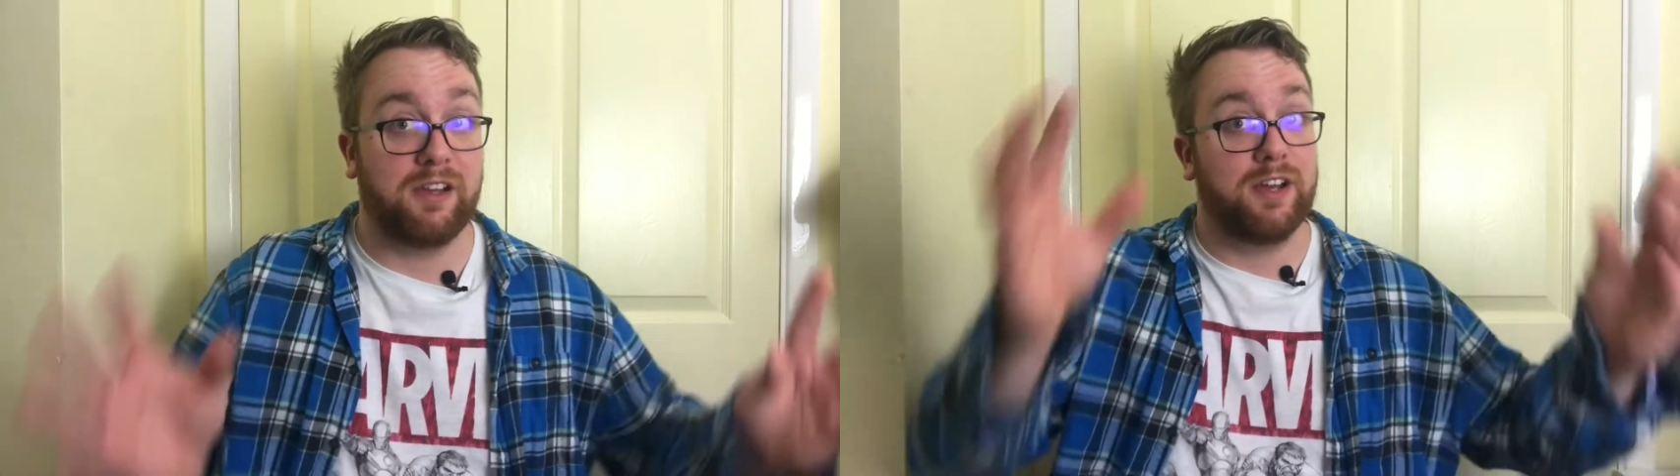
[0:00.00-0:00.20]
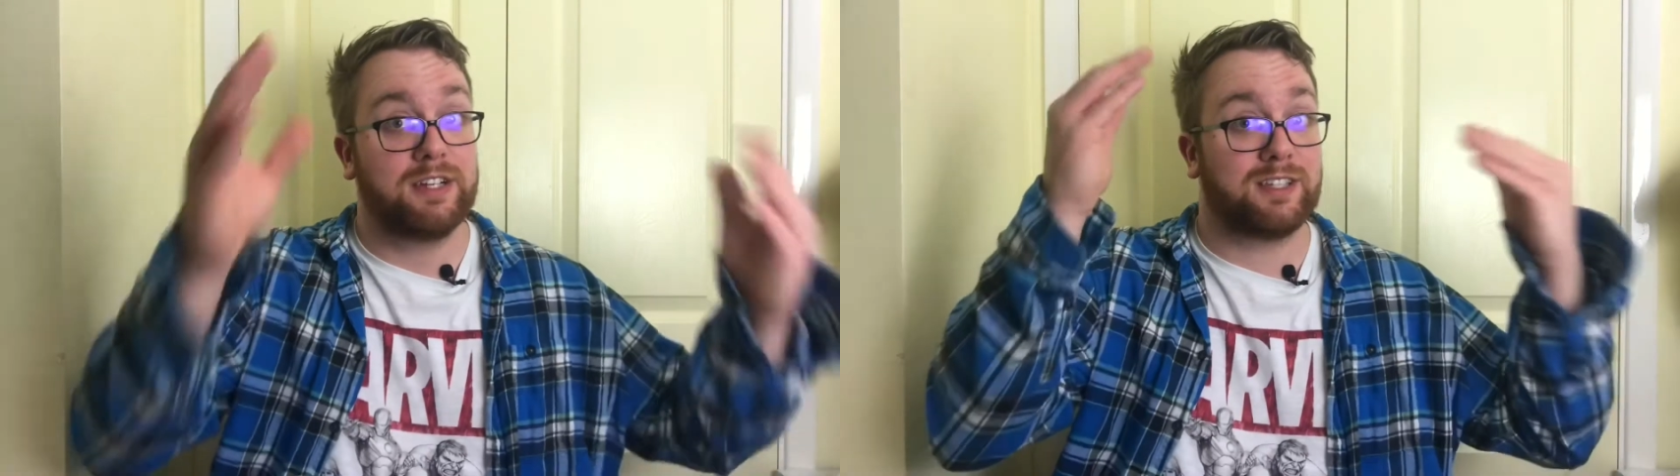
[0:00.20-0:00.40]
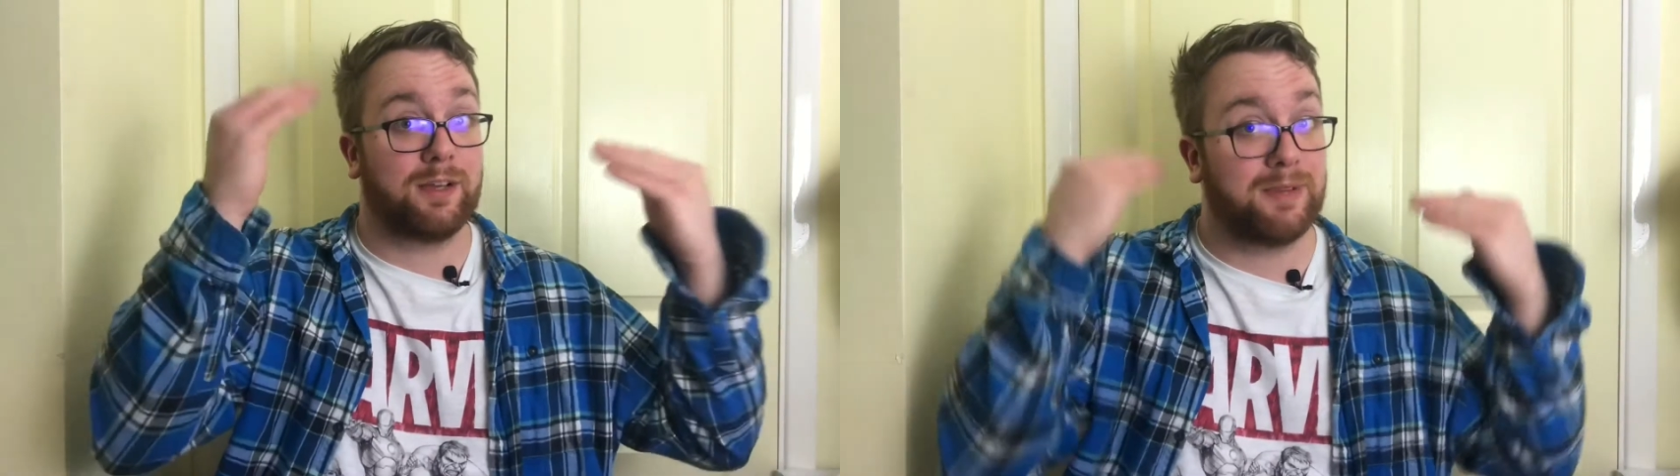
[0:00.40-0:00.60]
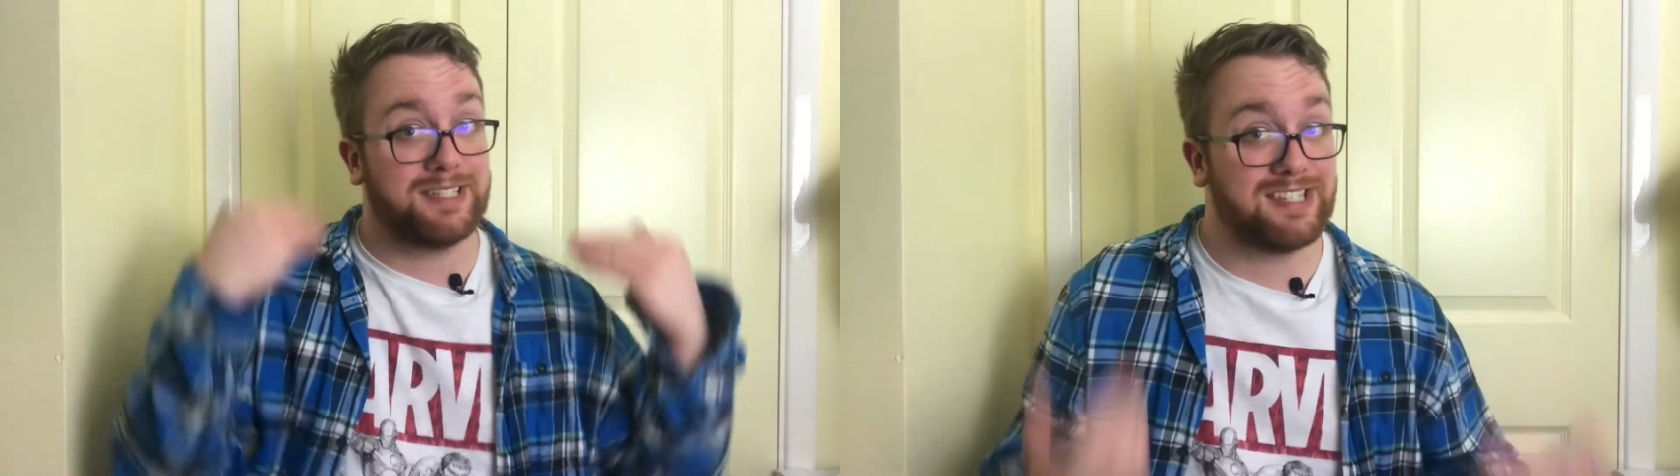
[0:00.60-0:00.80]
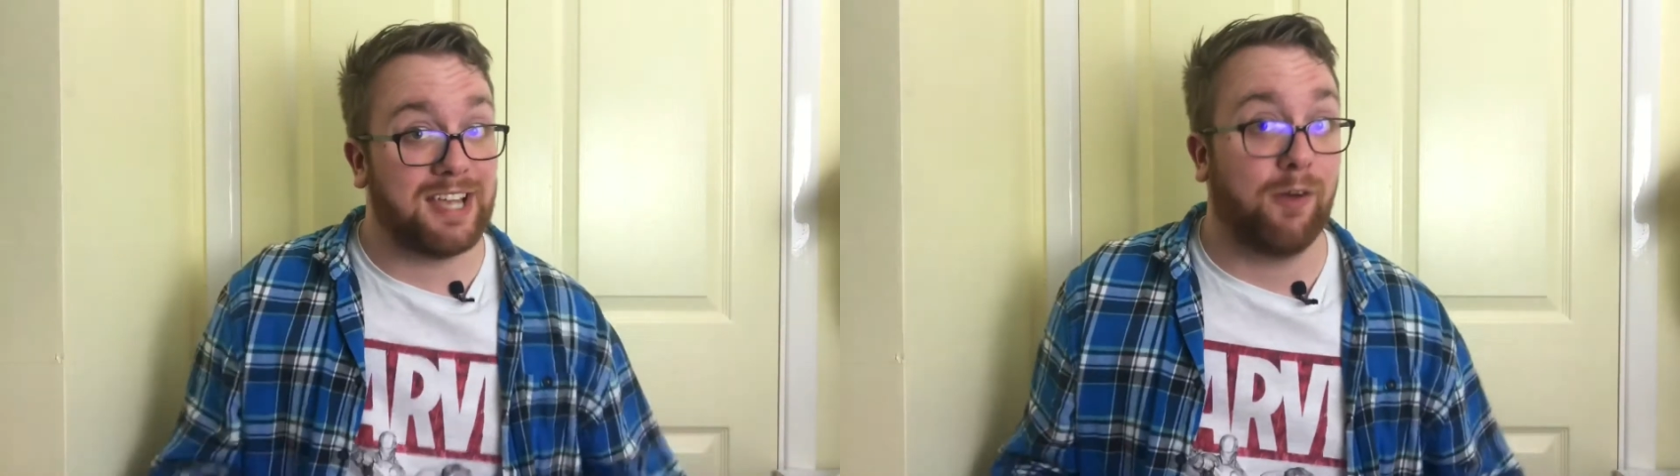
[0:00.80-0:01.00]
nerds like
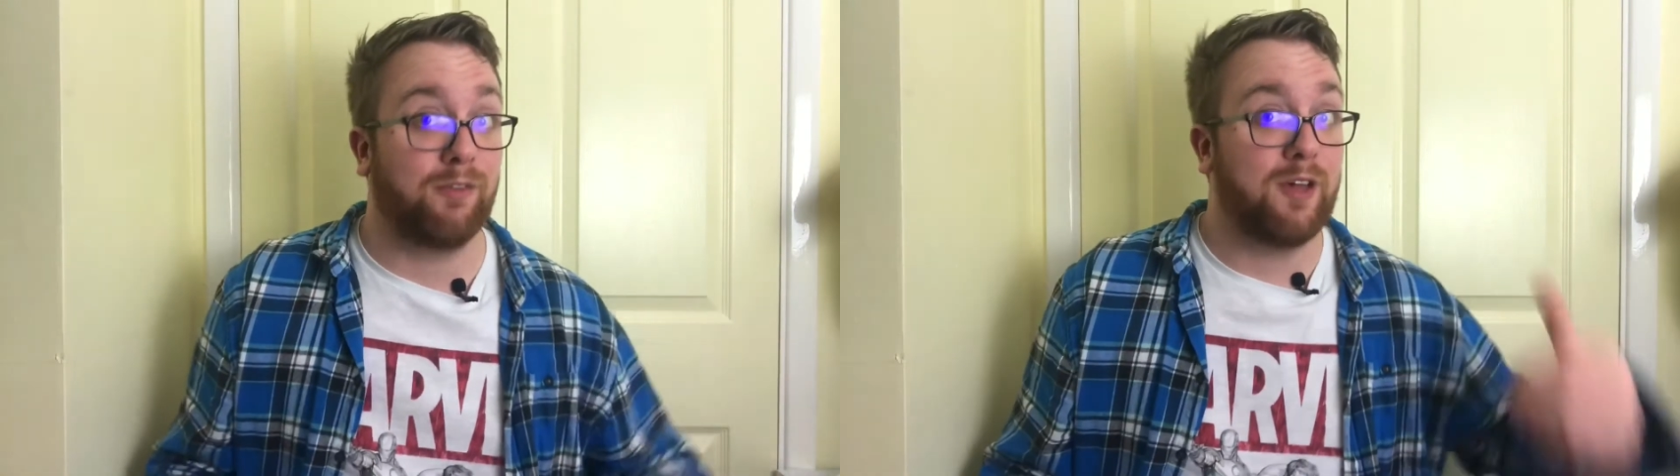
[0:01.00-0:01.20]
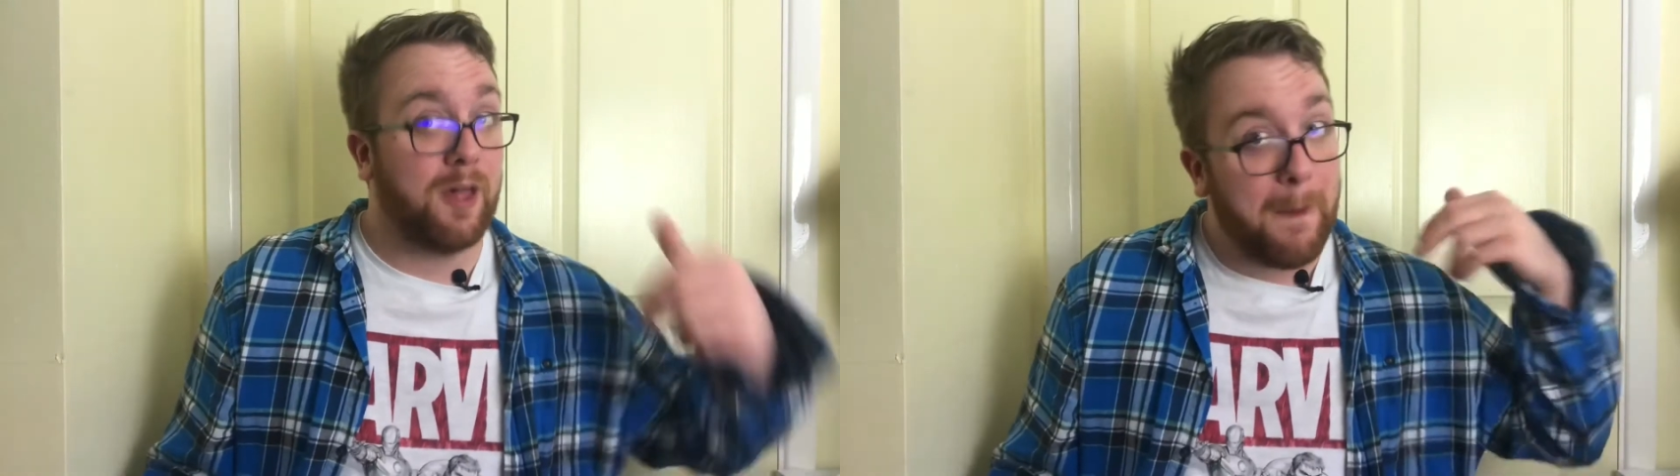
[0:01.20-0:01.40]
myself,